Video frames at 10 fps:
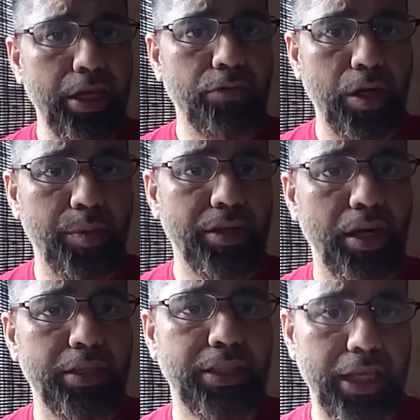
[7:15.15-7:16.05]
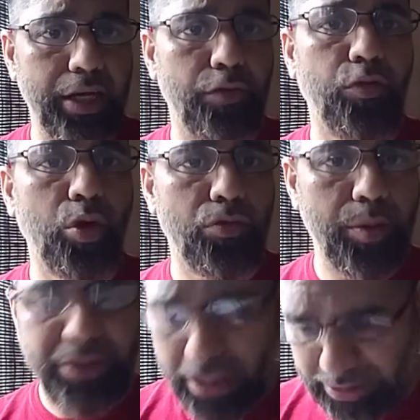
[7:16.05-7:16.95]
Ramadans later, 4
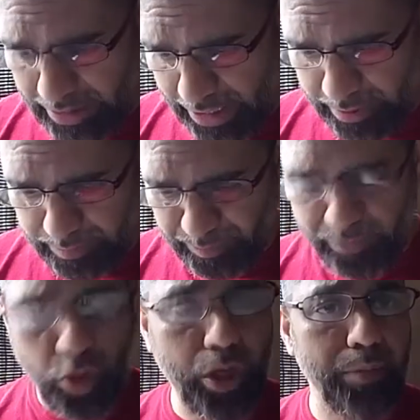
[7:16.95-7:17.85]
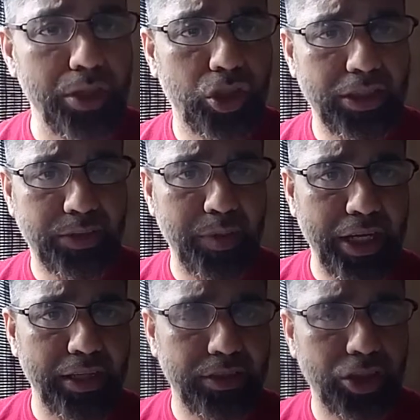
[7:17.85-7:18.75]
Ramadans later. Okay, masjid has been
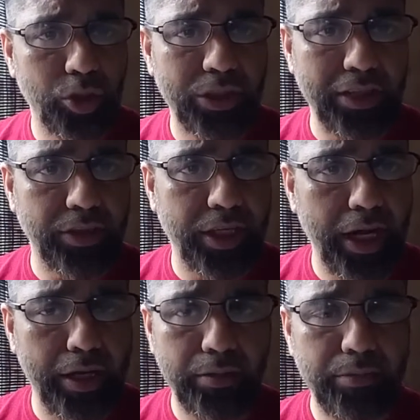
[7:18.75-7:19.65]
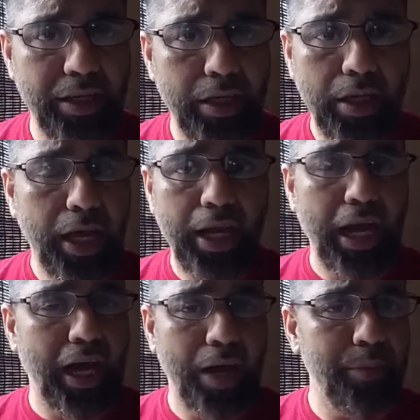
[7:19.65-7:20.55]
here since 2008. And
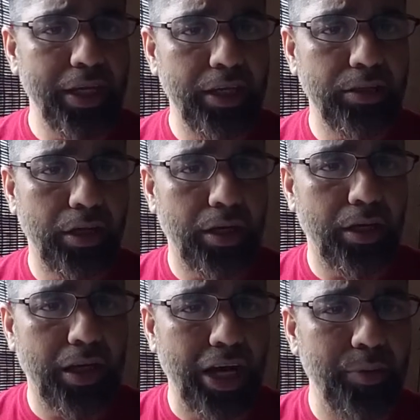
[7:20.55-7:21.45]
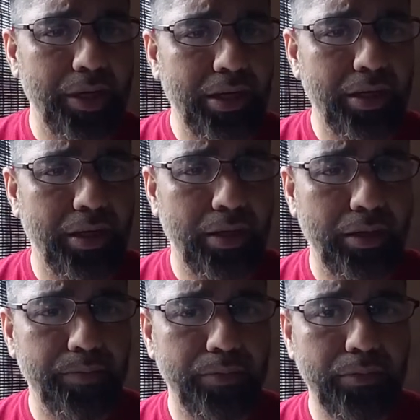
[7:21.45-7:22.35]
how many
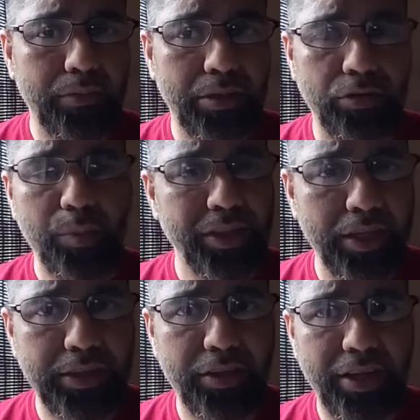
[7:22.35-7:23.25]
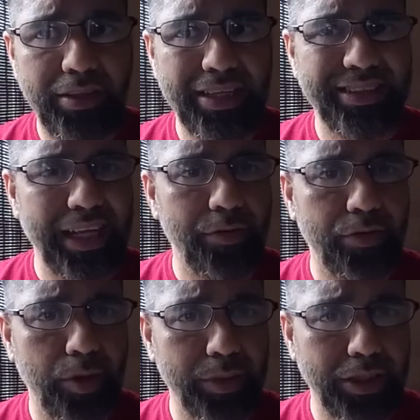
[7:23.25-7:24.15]
Ramadans are there? That's 11
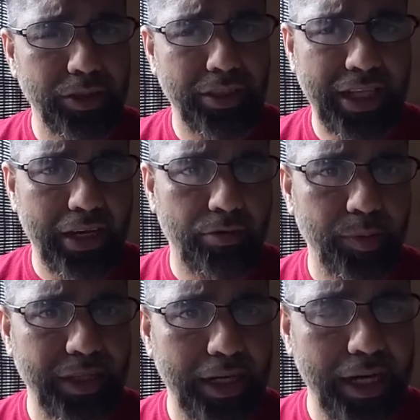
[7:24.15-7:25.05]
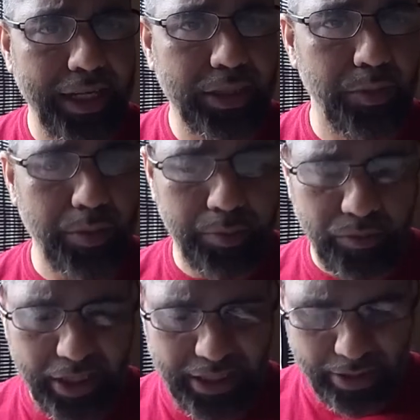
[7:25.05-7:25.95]
Ramadans, 10 Ramadan at least minimum,
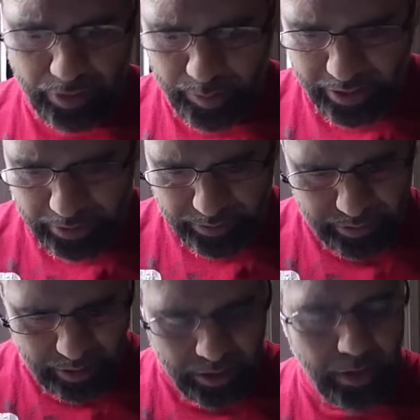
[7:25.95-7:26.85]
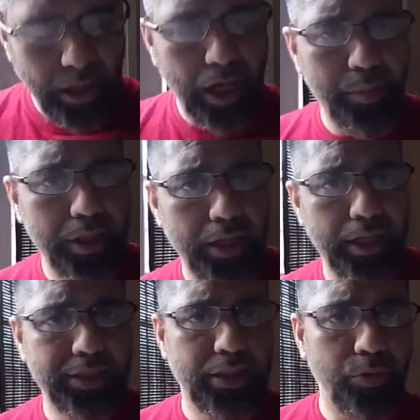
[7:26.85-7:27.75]
right? 10 Ramadans. How many
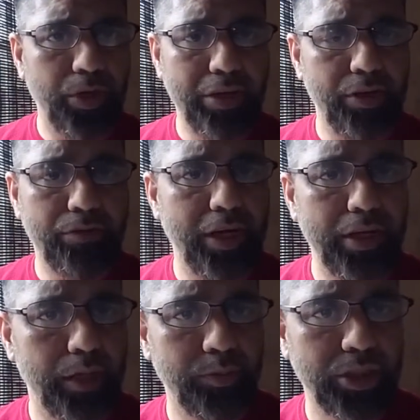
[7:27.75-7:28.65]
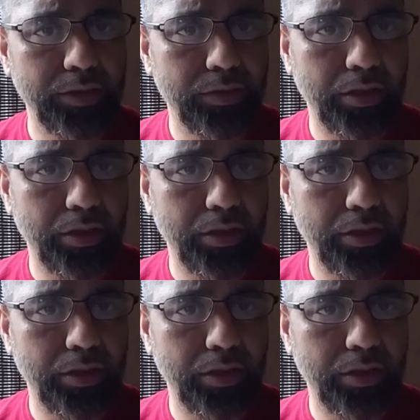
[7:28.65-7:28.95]
times did we ever invite non-Muslims